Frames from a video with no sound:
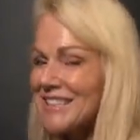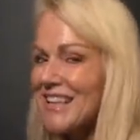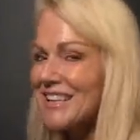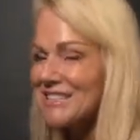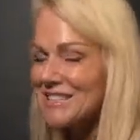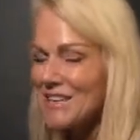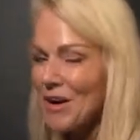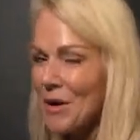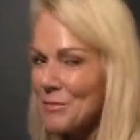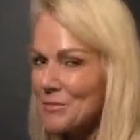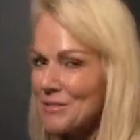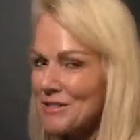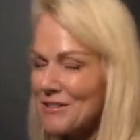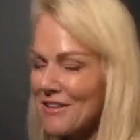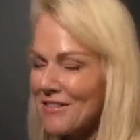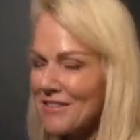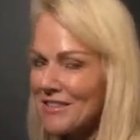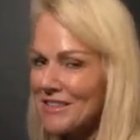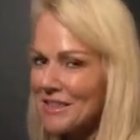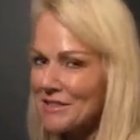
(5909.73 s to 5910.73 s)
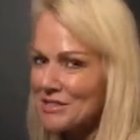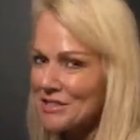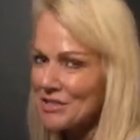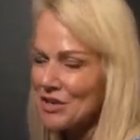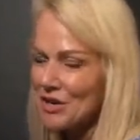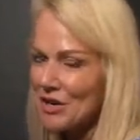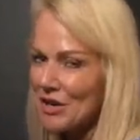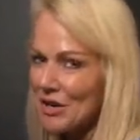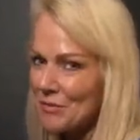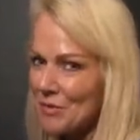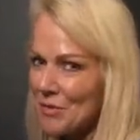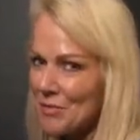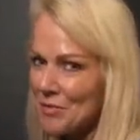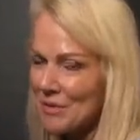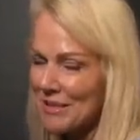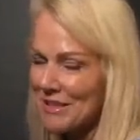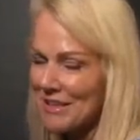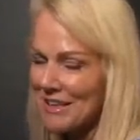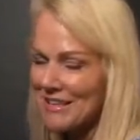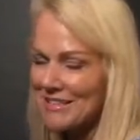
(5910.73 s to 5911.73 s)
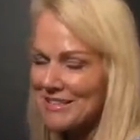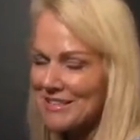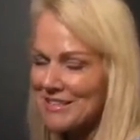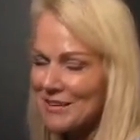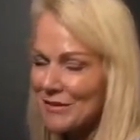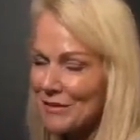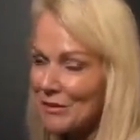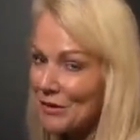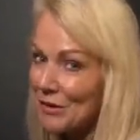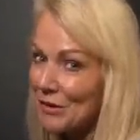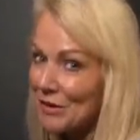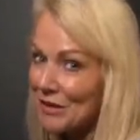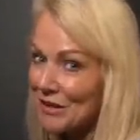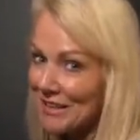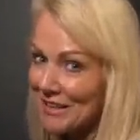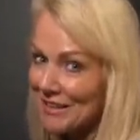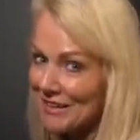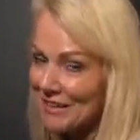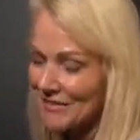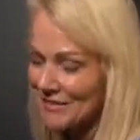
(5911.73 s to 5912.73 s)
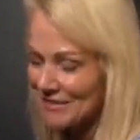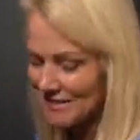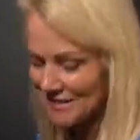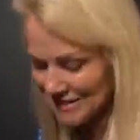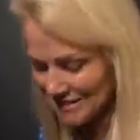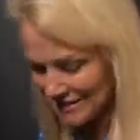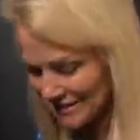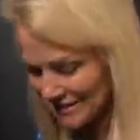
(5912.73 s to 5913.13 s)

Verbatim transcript: That's an option on the Dutch Star and we put it in, so you're gonna love it.